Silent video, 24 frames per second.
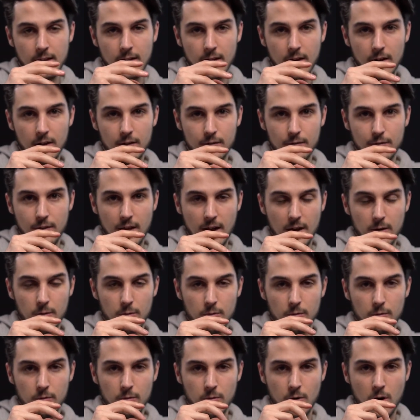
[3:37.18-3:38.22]
that
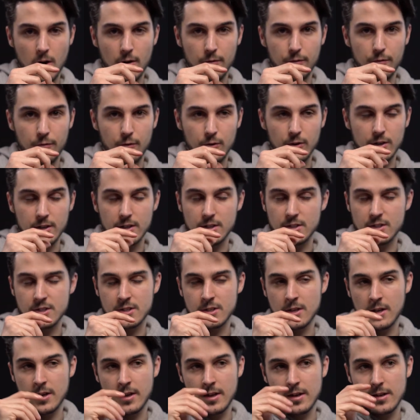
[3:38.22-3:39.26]
raw footage
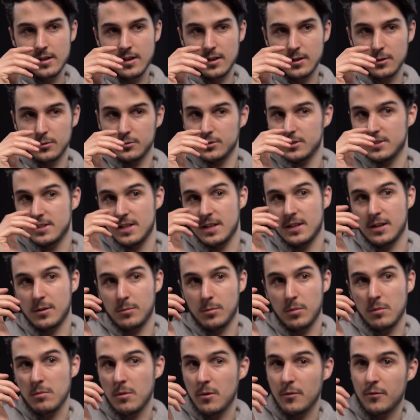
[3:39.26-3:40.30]
can only take
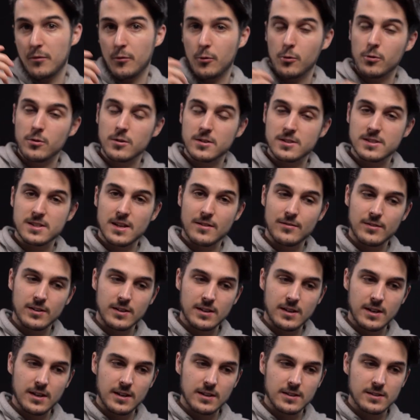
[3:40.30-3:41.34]
up about 4 or 7
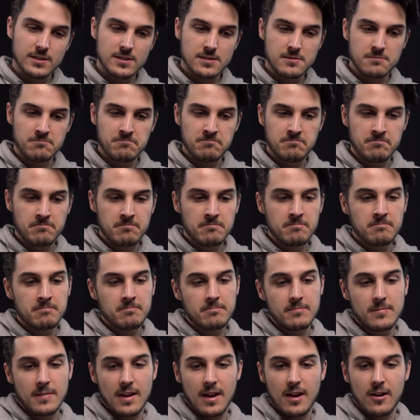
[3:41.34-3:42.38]
gigs.
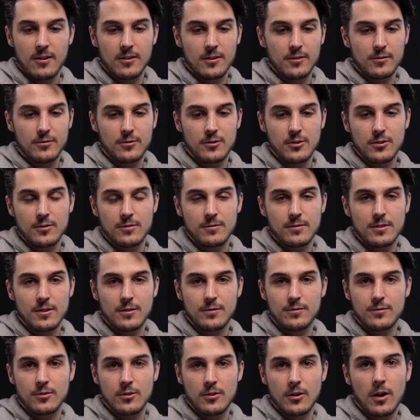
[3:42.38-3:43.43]
Now if you're
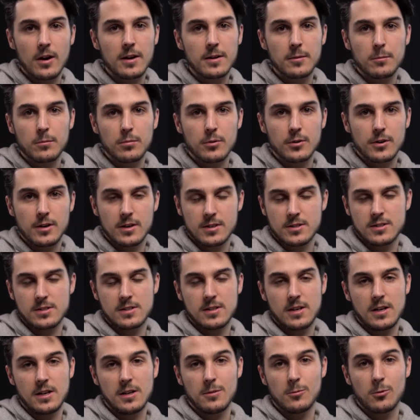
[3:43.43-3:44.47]
not in production
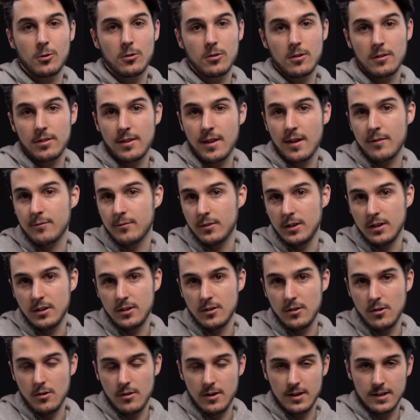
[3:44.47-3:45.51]
anymore on that
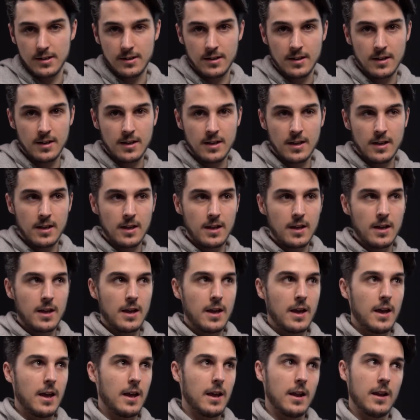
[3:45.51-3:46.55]
video
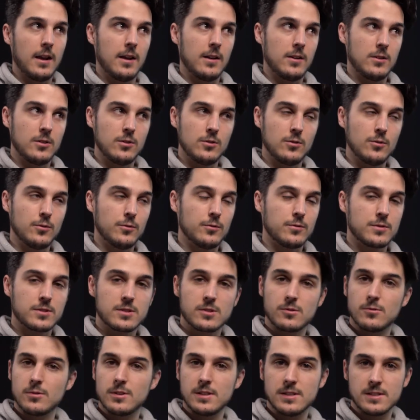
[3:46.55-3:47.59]
and you've
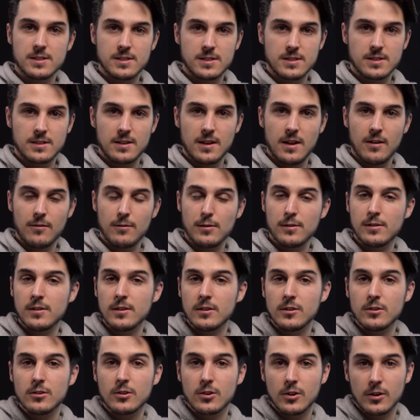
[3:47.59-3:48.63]
squeezed everything
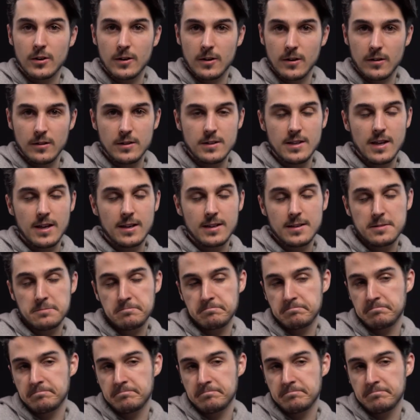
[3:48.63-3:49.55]
you could out of the edit,